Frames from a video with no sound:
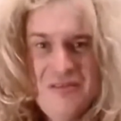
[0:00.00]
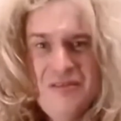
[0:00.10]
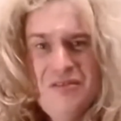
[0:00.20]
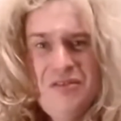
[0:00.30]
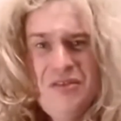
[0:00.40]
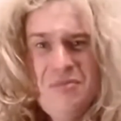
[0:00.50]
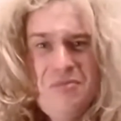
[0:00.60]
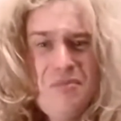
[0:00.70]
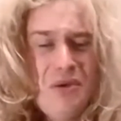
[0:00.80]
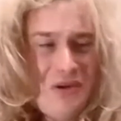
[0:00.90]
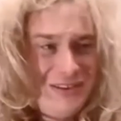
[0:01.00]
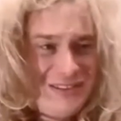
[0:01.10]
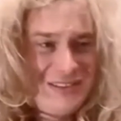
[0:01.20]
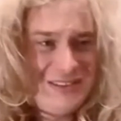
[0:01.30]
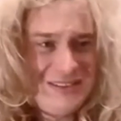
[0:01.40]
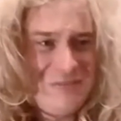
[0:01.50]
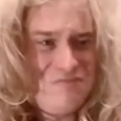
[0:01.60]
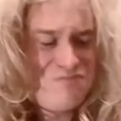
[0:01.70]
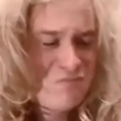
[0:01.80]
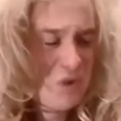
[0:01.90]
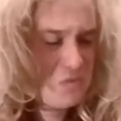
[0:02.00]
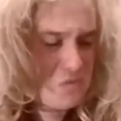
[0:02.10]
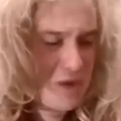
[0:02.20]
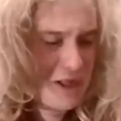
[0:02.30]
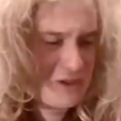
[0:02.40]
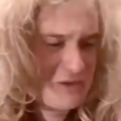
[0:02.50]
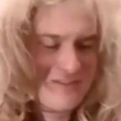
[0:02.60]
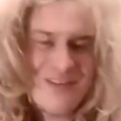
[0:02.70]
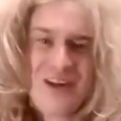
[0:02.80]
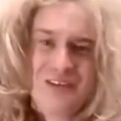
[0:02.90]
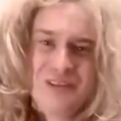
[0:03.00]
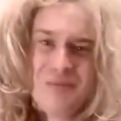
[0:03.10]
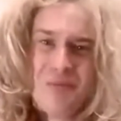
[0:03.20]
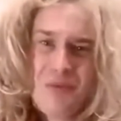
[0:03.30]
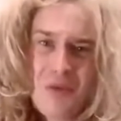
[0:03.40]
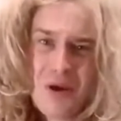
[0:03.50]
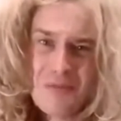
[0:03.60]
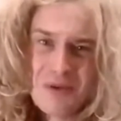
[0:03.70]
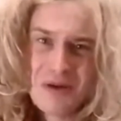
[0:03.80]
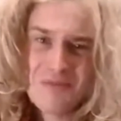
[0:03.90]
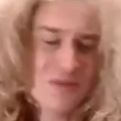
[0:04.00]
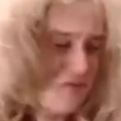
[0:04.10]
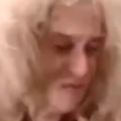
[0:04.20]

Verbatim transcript: The books. Well, there's a problem. The